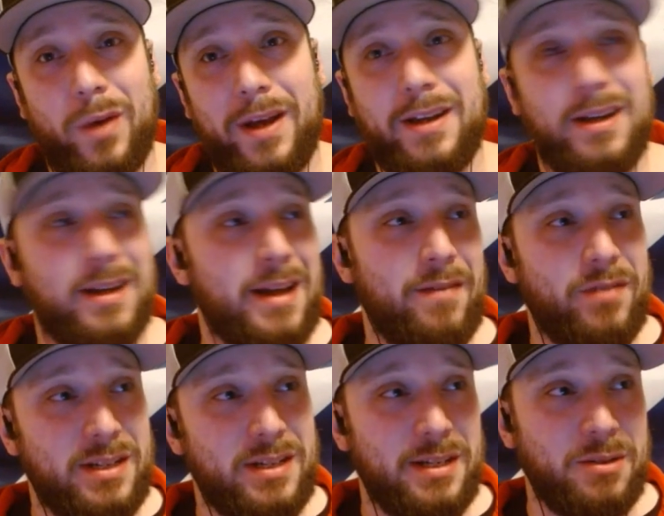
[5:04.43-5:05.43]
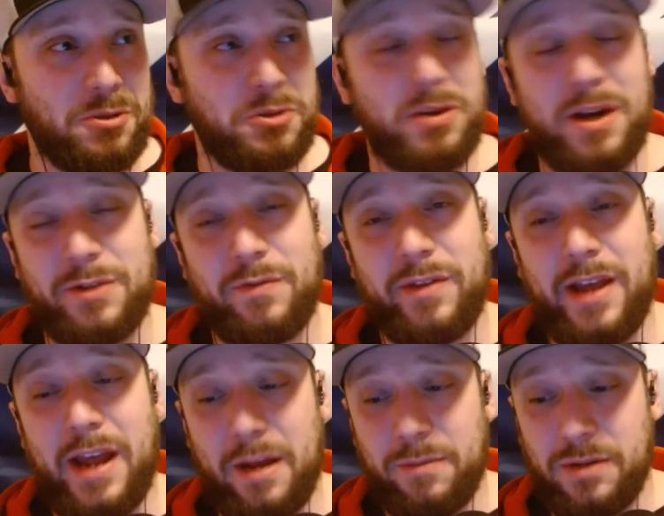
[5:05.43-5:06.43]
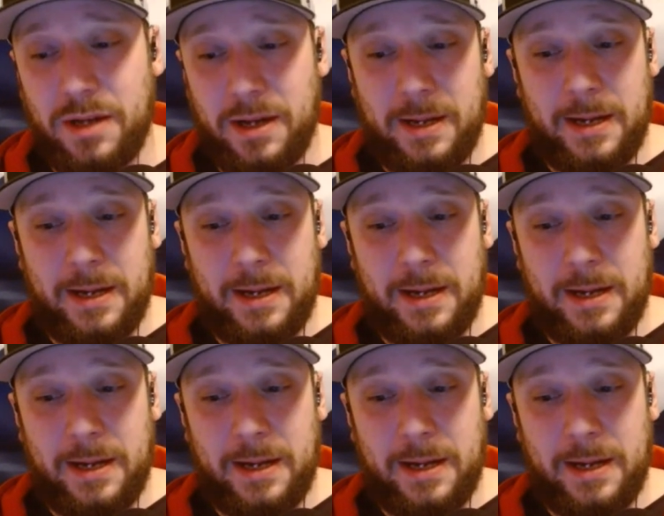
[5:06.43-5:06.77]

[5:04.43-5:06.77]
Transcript: win and every single stretch of games.